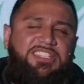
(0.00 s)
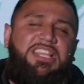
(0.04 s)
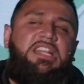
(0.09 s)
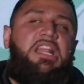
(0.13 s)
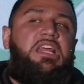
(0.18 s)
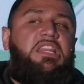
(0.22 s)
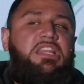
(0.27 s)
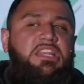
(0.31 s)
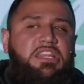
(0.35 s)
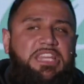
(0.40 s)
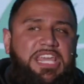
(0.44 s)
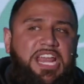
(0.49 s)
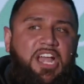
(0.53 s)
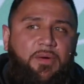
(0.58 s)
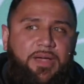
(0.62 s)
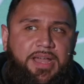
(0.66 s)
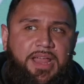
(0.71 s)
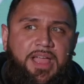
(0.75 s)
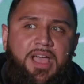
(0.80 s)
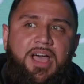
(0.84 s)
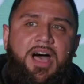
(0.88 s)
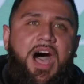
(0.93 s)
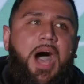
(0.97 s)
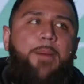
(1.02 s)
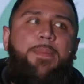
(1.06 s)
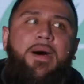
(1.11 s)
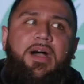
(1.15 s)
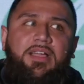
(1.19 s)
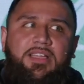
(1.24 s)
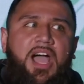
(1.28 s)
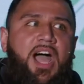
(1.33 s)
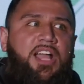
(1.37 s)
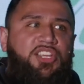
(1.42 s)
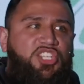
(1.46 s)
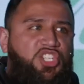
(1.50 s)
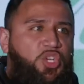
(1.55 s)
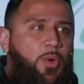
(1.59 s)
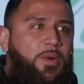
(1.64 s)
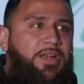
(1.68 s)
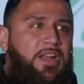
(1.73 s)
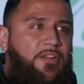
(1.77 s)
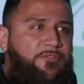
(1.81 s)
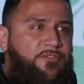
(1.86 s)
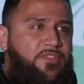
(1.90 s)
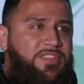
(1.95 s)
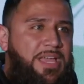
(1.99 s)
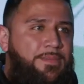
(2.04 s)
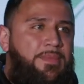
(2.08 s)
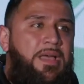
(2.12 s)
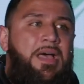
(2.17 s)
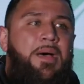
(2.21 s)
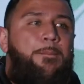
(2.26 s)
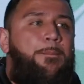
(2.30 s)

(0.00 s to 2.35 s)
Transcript: and a theory about God showing up for them,